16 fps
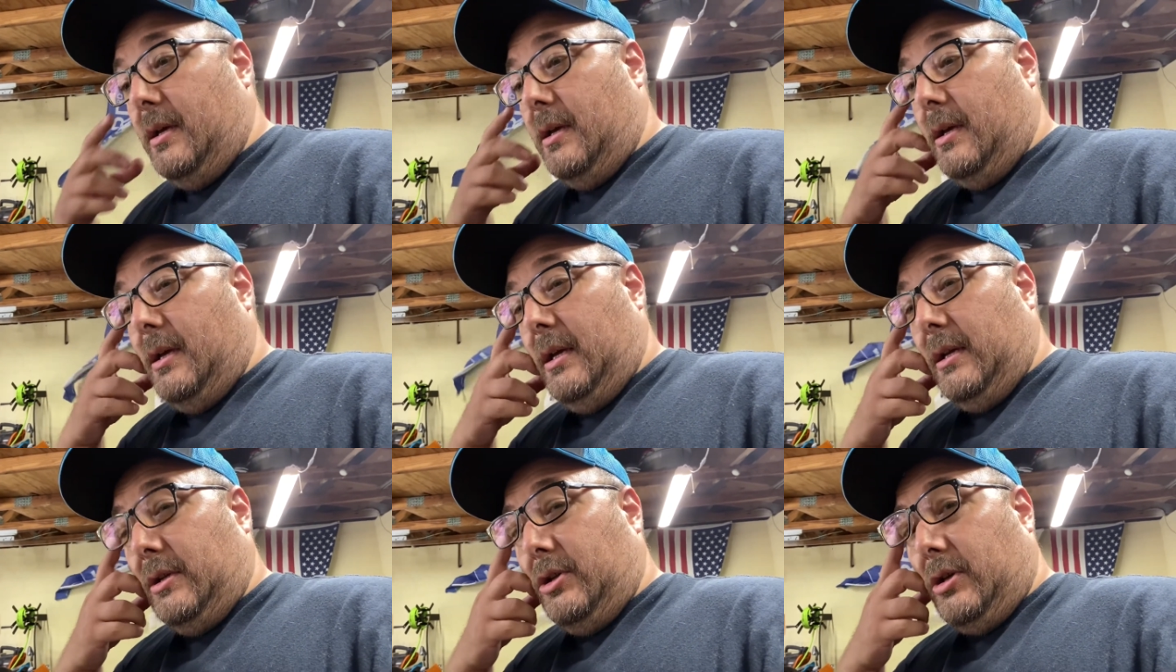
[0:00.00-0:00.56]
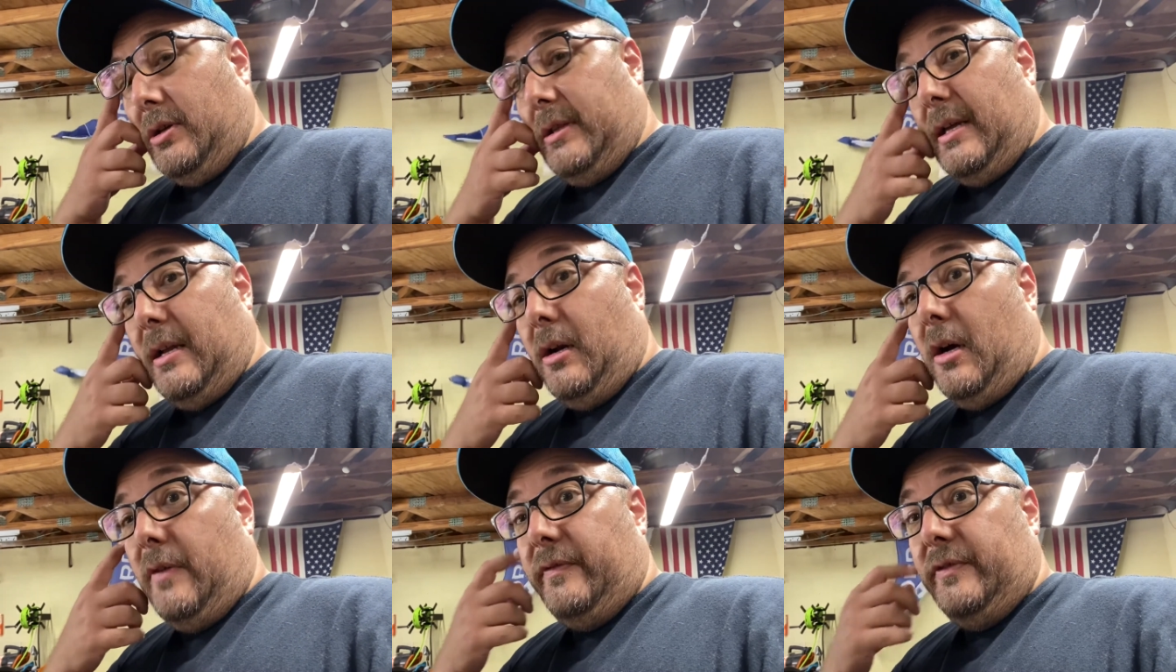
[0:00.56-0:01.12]
And I took that
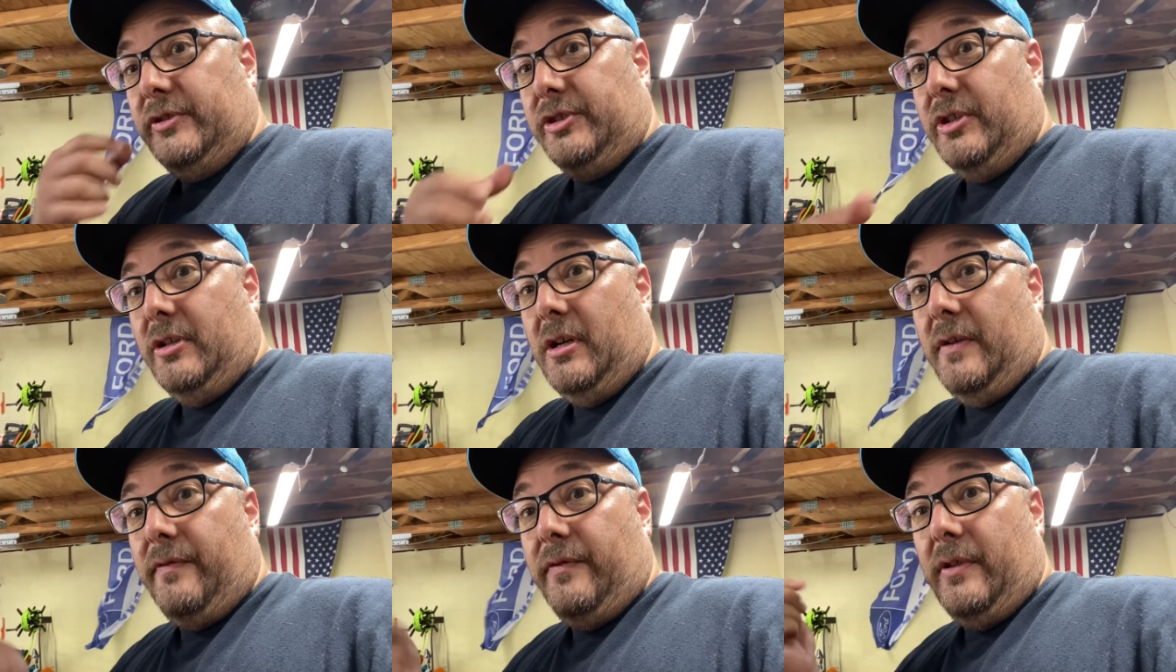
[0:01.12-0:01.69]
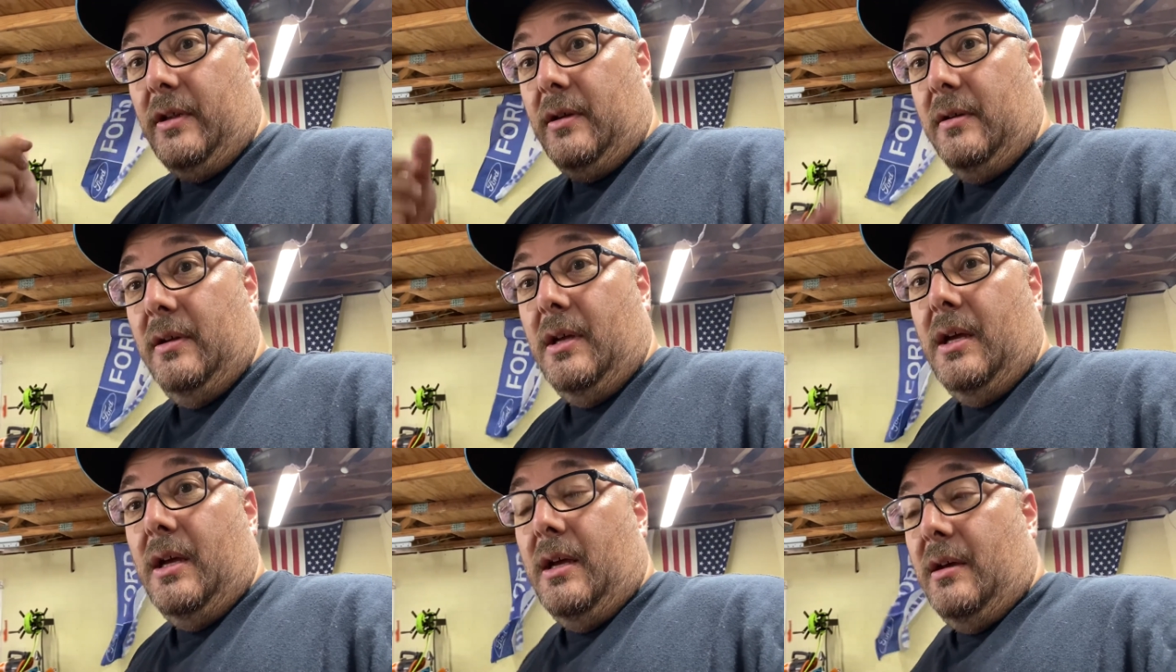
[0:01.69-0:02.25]
off, and sure enough,
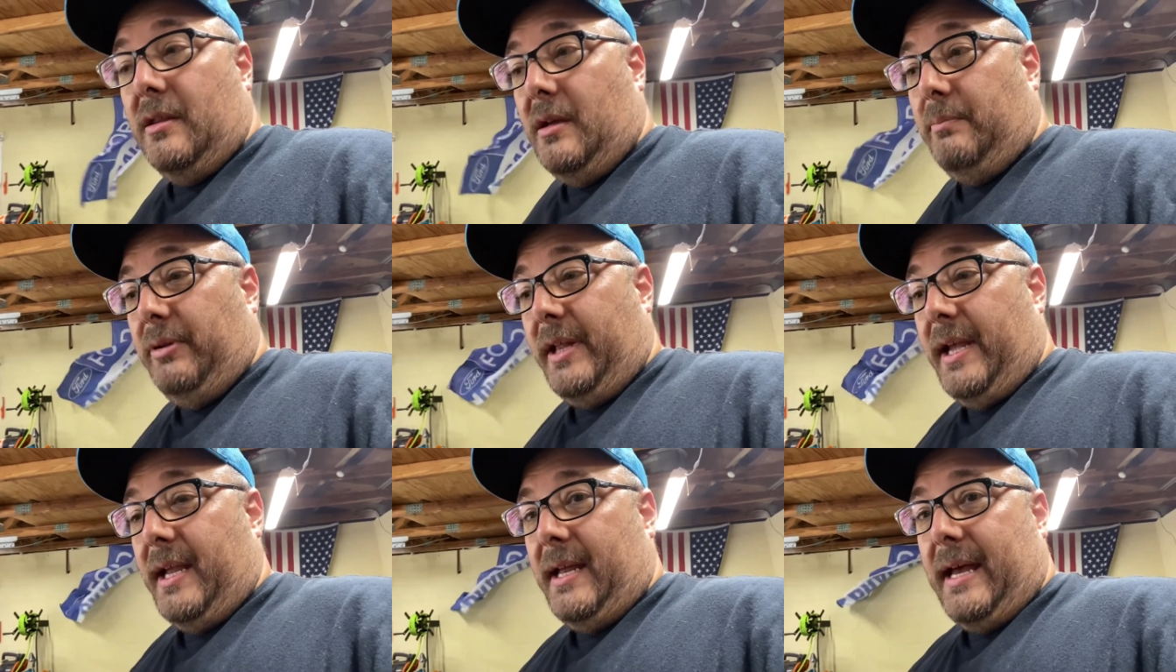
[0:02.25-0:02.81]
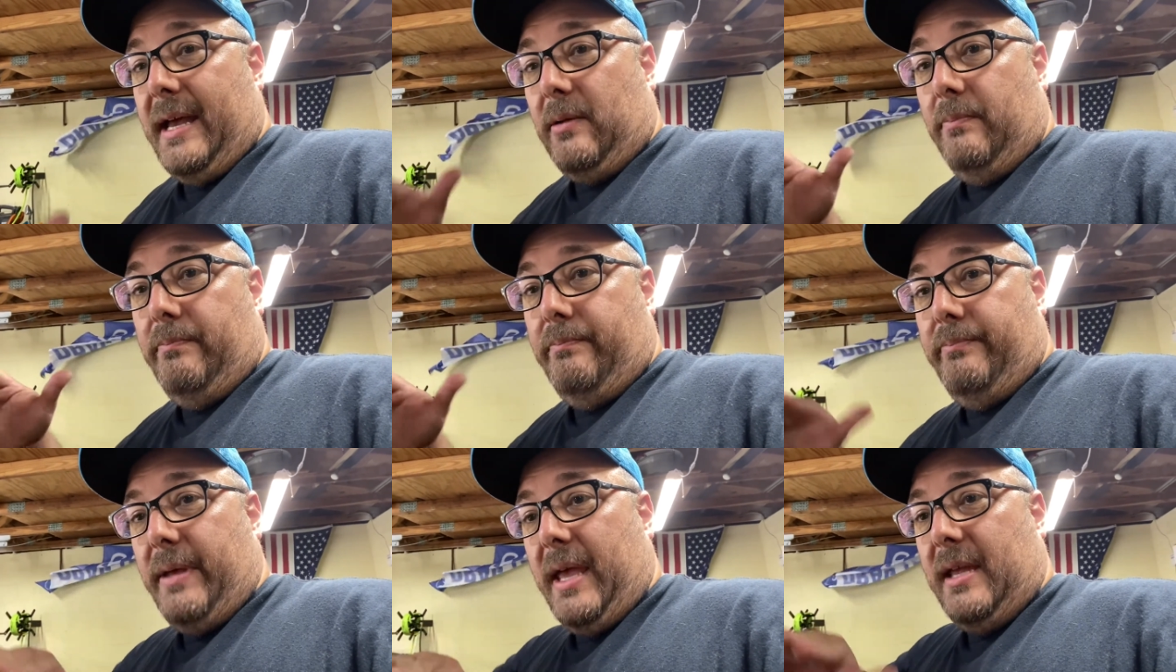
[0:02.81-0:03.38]
the plate had
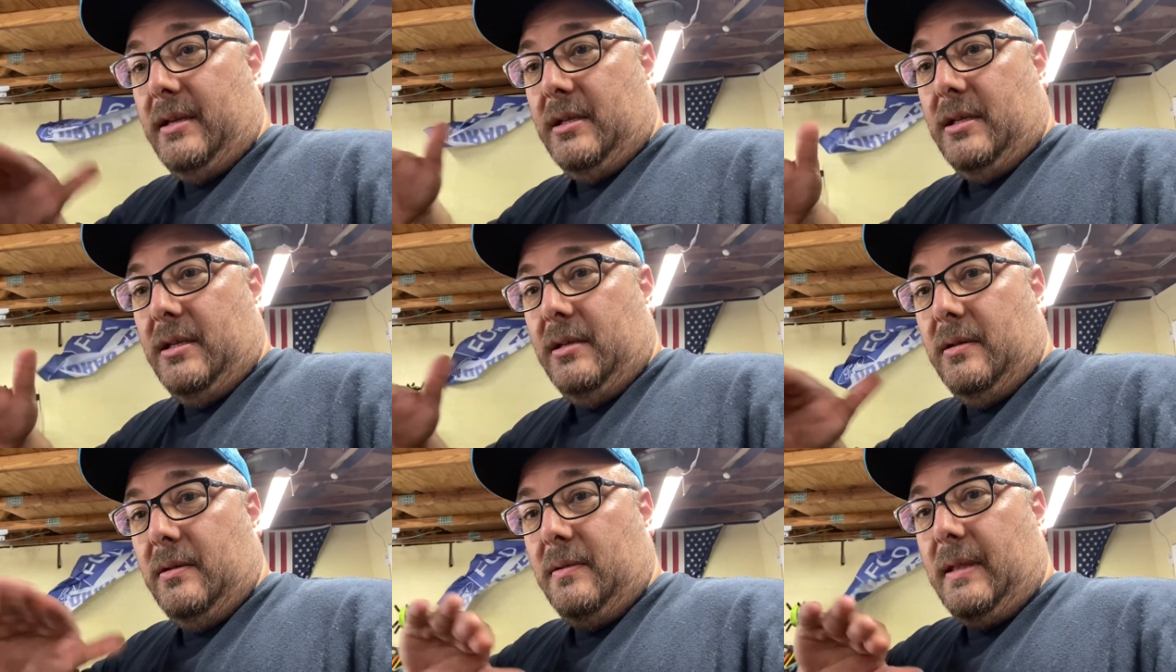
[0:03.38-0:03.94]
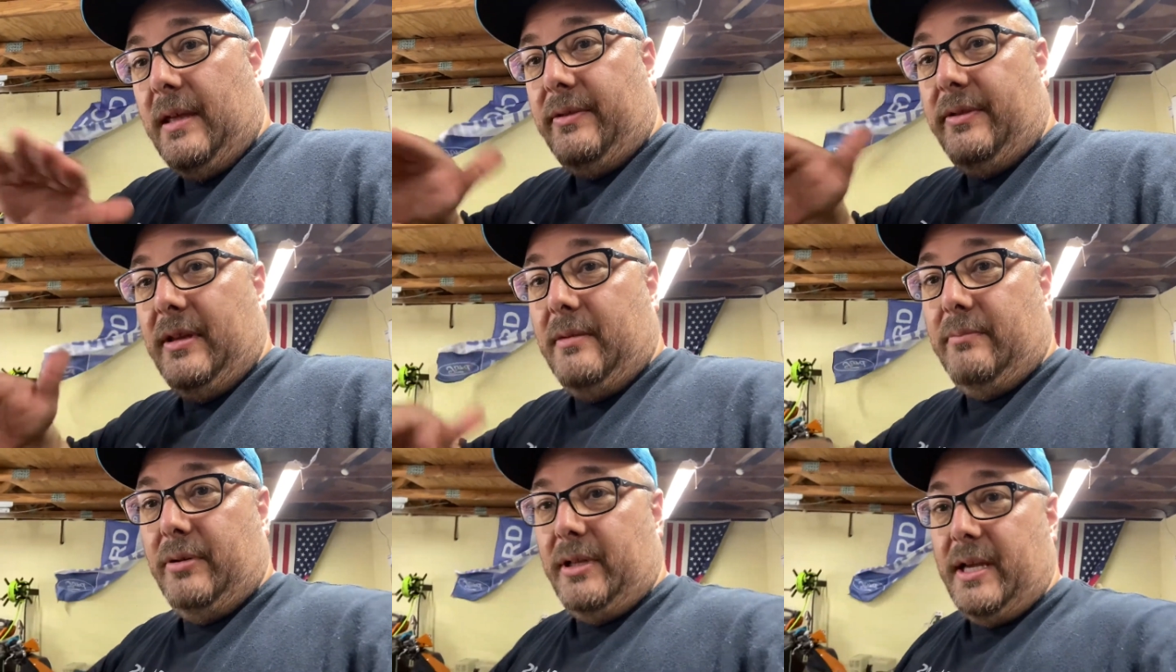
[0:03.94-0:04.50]
bent. That
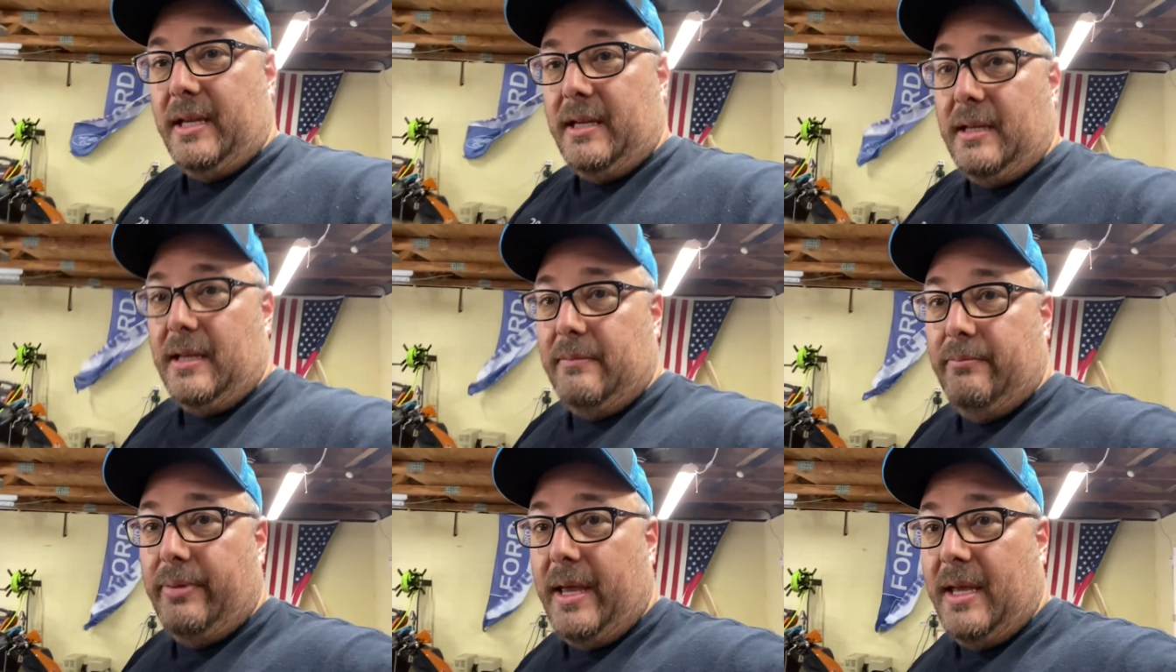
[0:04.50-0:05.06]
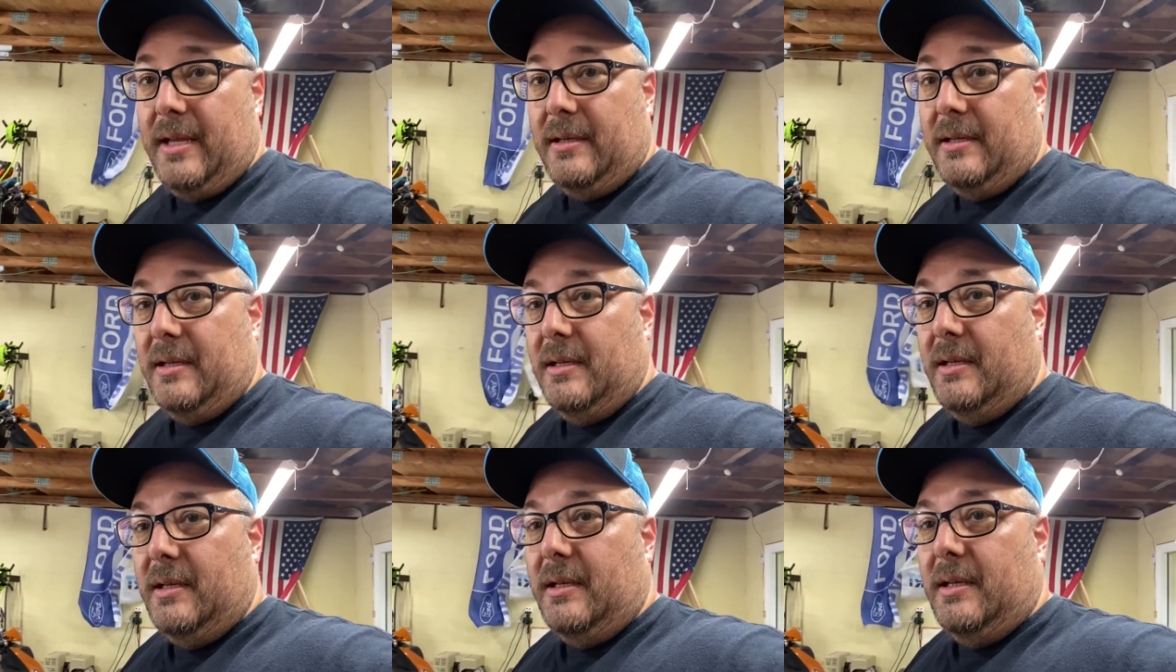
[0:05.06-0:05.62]
thin plate had bent,
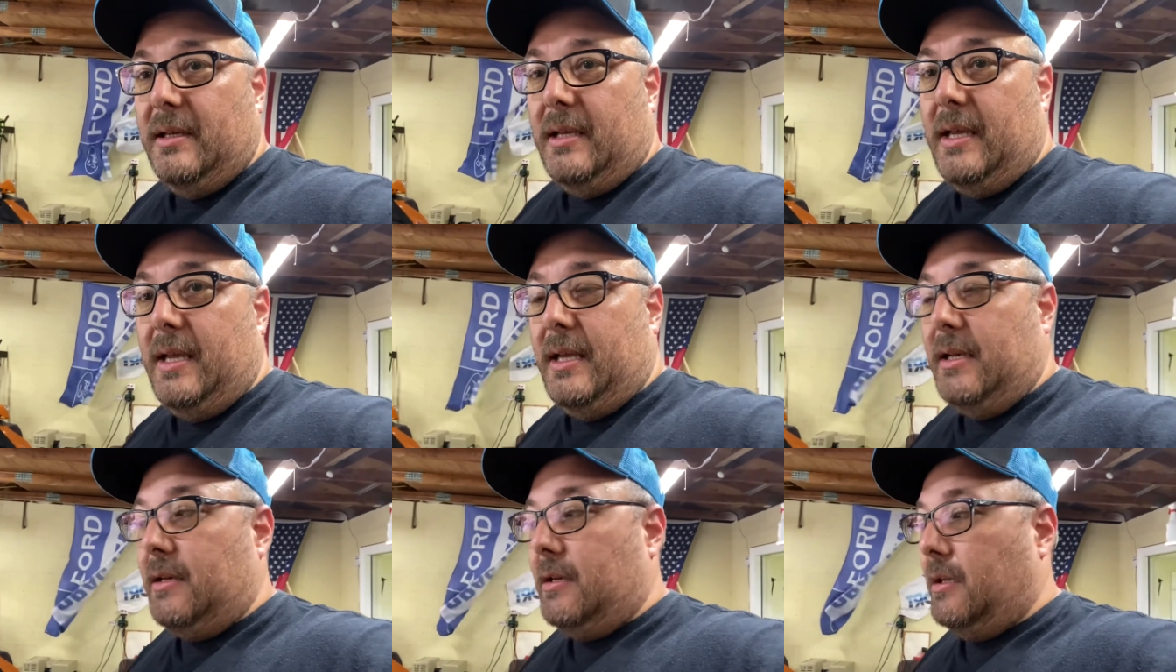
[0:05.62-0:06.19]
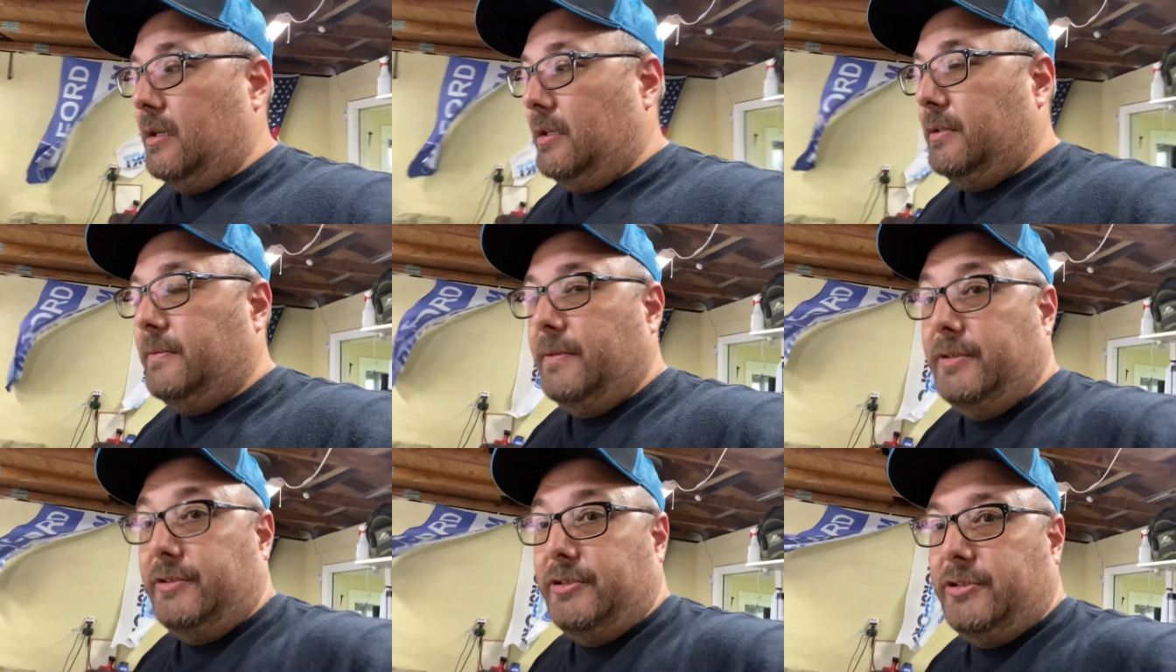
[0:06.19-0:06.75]
and
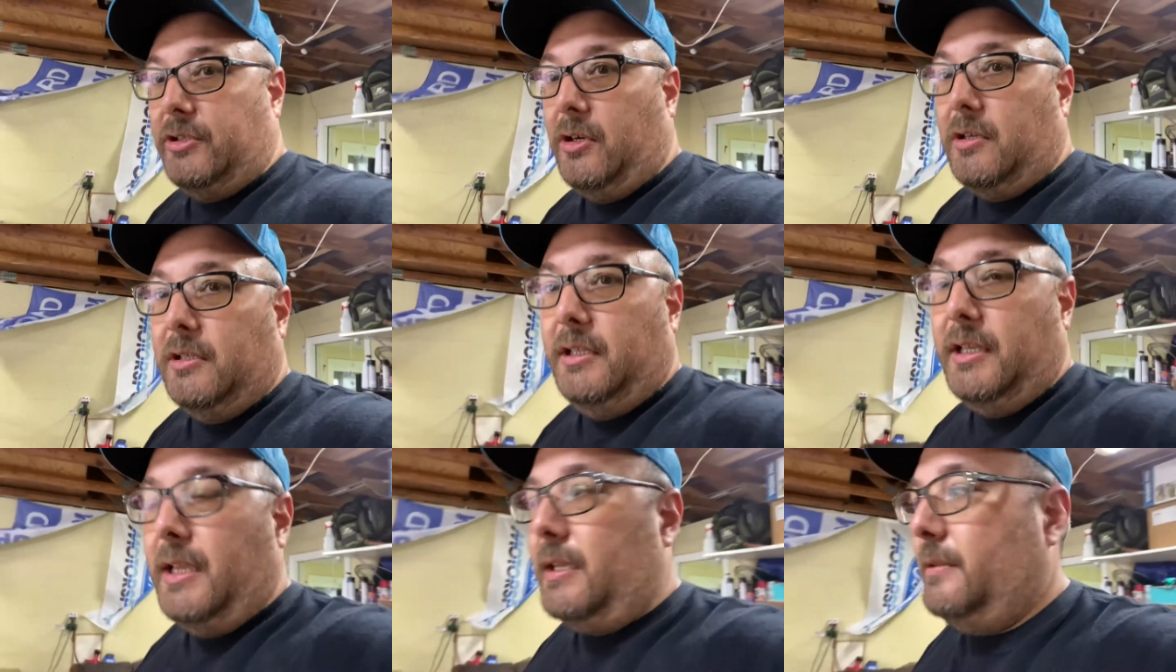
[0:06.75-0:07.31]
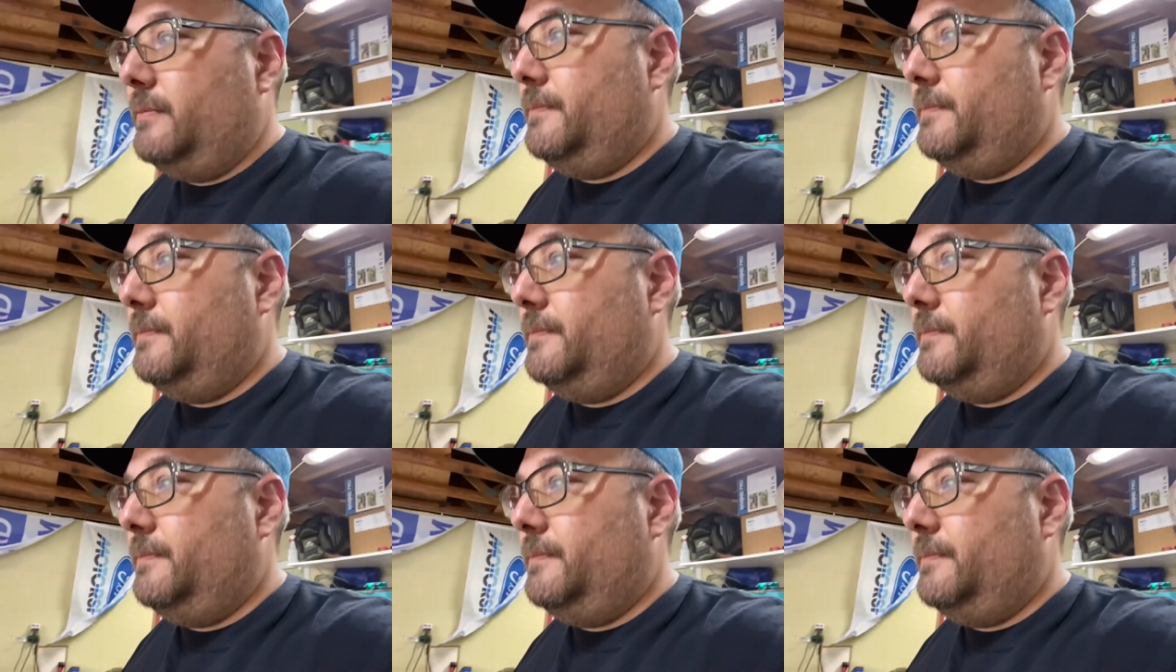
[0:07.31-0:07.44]
it just started leaking.